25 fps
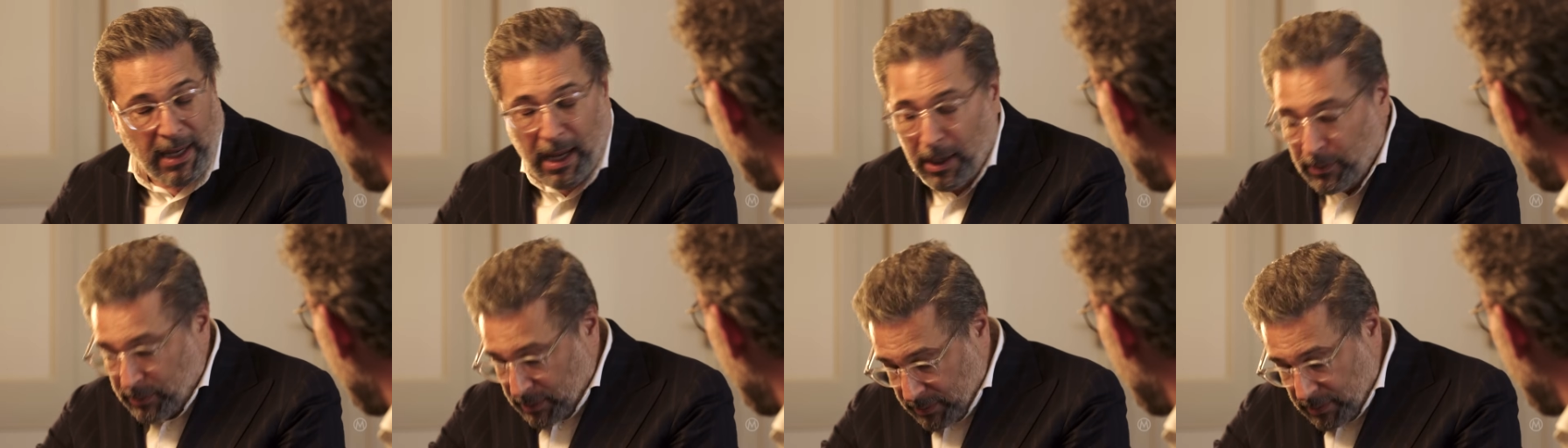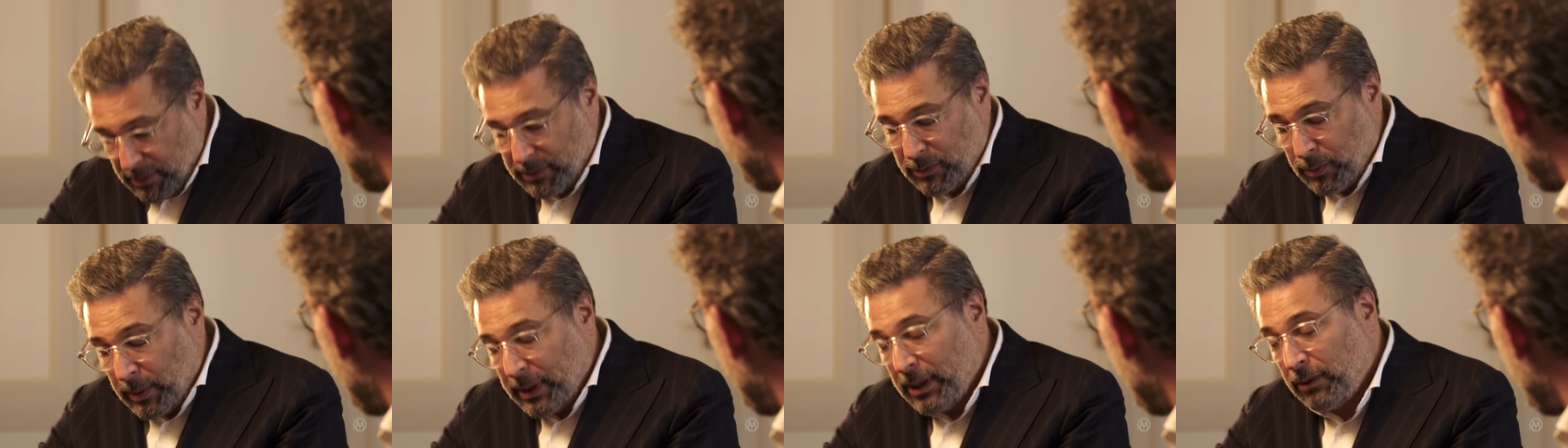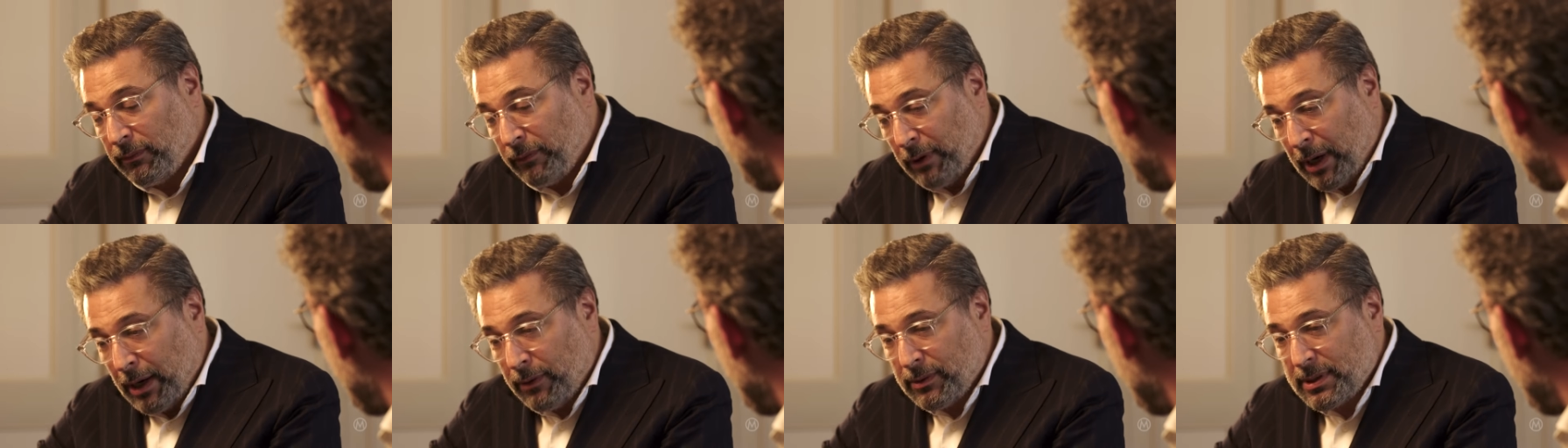out the
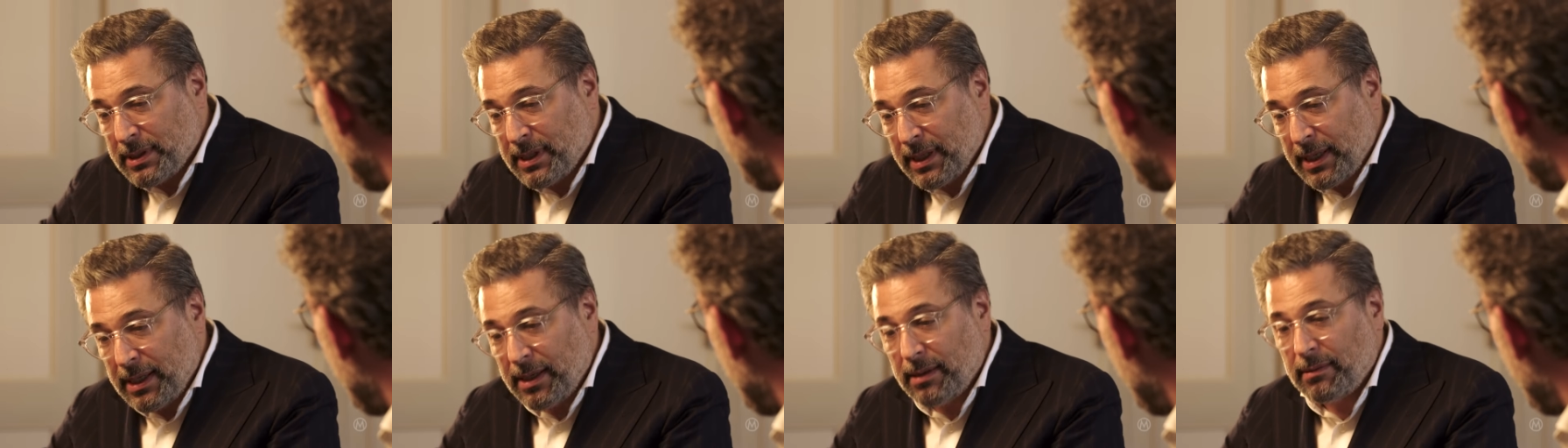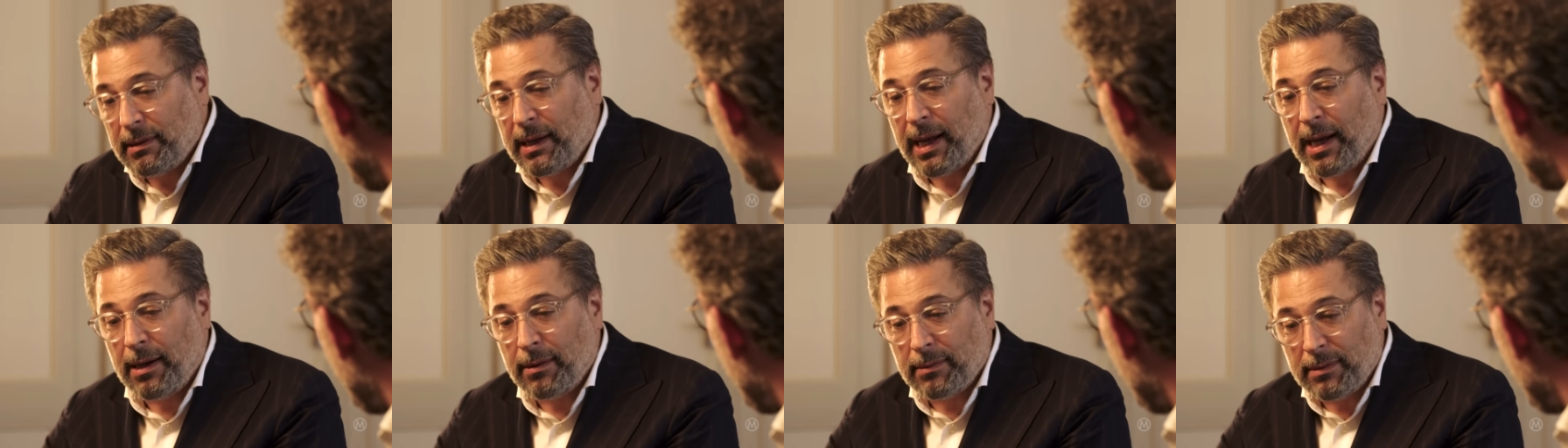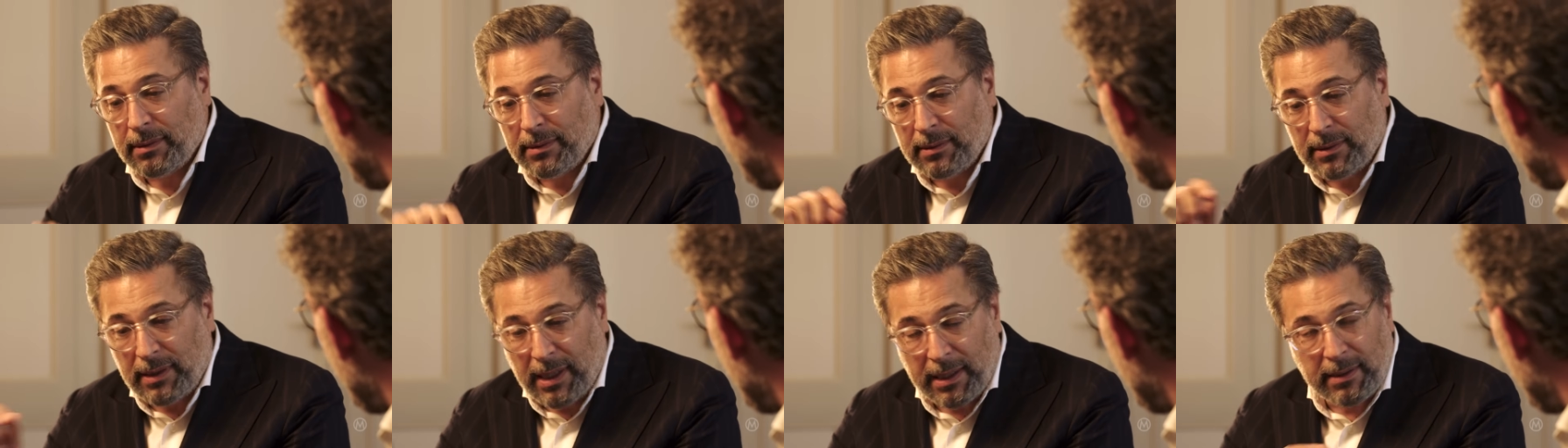24-hour scale, out
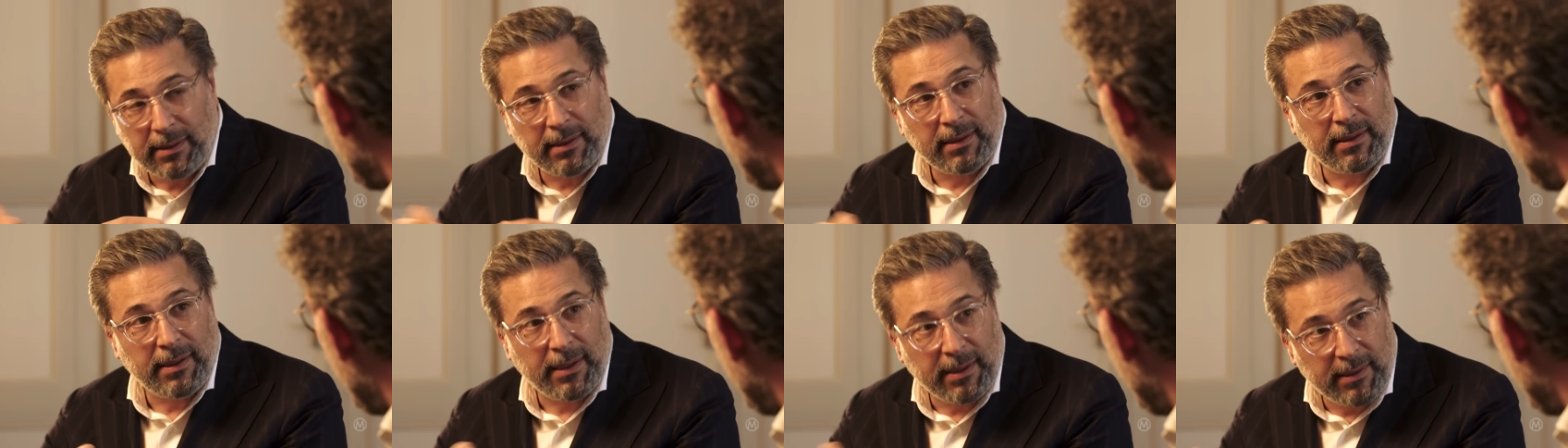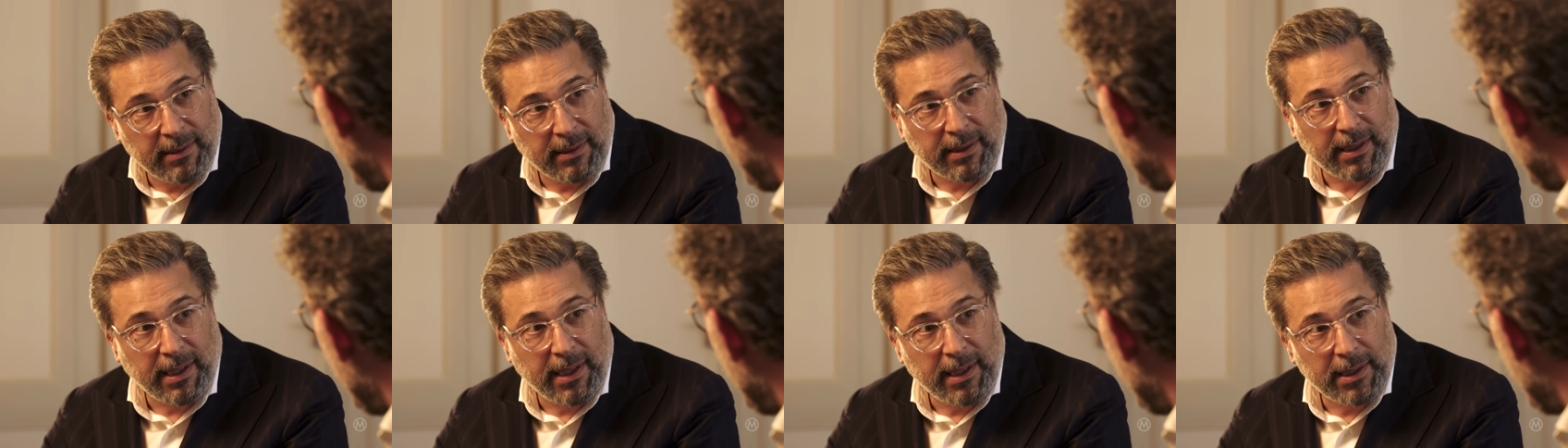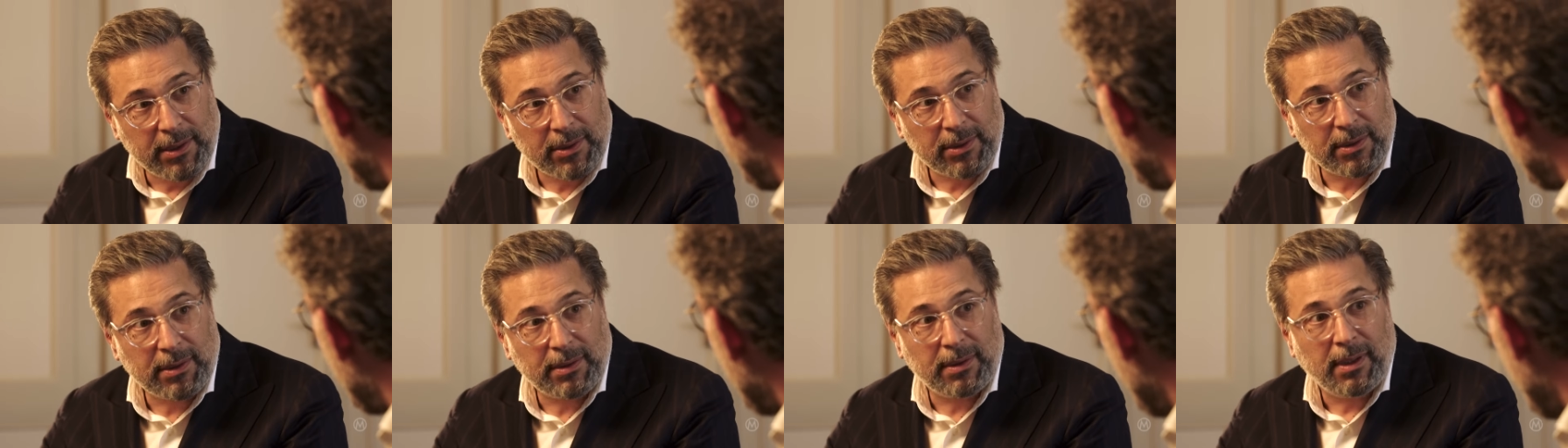the night and day
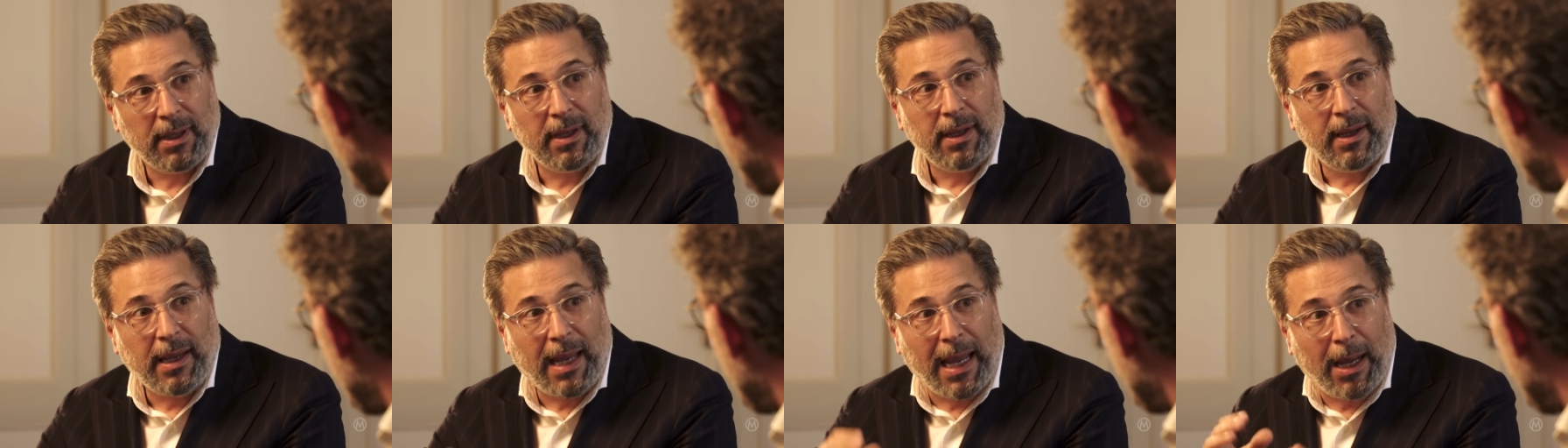indication,